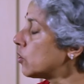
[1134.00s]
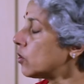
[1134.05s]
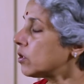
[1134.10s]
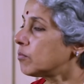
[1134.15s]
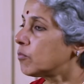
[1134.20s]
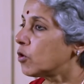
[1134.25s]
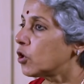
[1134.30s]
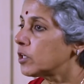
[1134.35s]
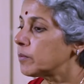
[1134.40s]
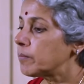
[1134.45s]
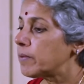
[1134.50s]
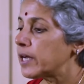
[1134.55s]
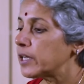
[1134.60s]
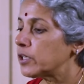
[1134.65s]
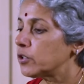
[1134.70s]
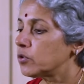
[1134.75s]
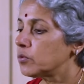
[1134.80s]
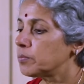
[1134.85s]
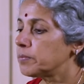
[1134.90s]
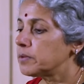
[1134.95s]
called
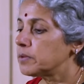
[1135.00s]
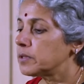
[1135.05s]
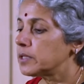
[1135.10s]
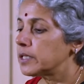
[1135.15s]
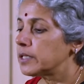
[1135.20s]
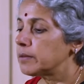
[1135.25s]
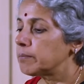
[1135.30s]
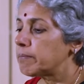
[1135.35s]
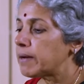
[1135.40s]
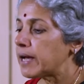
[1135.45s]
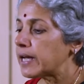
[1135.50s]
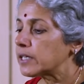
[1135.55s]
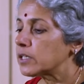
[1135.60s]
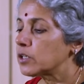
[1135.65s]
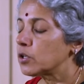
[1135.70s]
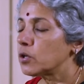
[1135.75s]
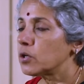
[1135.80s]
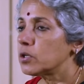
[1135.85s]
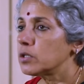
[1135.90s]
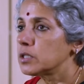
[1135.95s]
Molbio in
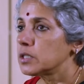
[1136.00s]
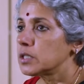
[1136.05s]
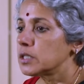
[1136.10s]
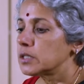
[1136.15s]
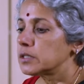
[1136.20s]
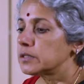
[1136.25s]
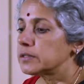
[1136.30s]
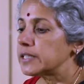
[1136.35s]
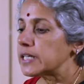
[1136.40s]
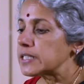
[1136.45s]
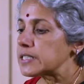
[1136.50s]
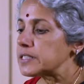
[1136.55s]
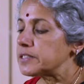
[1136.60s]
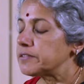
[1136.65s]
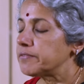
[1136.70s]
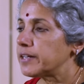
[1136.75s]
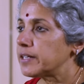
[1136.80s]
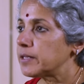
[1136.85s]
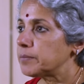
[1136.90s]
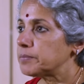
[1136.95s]
Bangalore that's
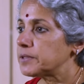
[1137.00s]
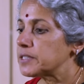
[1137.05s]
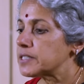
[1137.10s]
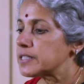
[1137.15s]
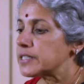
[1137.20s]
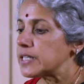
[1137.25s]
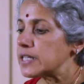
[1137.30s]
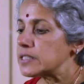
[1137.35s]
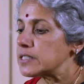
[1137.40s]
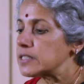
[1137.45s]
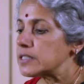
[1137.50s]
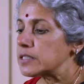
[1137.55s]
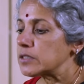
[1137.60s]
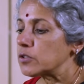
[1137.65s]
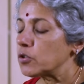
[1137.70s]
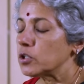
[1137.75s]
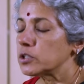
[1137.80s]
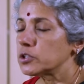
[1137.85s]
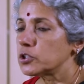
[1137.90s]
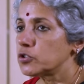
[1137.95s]
developed this test
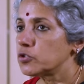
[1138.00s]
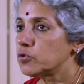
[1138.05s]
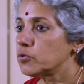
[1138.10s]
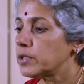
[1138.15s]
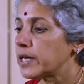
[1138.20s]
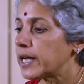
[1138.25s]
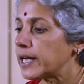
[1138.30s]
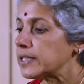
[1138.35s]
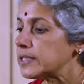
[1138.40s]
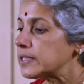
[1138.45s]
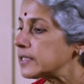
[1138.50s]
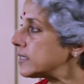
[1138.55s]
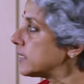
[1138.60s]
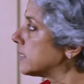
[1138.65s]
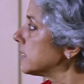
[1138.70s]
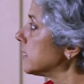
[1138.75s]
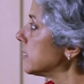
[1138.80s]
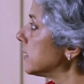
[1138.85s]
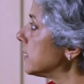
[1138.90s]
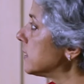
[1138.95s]
called the TrueNat.
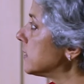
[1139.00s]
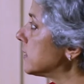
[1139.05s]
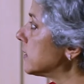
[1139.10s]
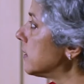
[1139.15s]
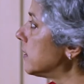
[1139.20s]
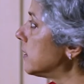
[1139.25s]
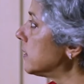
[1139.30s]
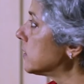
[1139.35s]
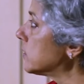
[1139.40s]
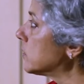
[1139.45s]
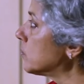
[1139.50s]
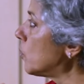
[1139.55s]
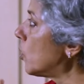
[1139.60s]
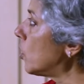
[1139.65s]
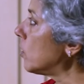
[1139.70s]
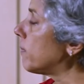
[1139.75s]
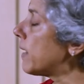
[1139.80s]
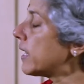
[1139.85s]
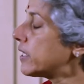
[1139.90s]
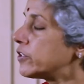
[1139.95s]
It's a
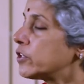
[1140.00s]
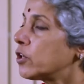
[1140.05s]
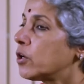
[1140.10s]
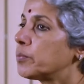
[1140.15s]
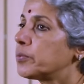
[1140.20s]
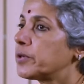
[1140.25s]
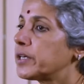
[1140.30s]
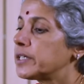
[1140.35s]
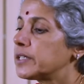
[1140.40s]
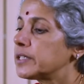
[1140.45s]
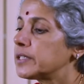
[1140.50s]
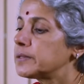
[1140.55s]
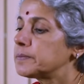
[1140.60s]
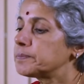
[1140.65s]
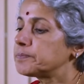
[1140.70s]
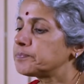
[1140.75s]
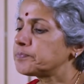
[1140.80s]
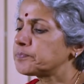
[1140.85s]
small battery operated,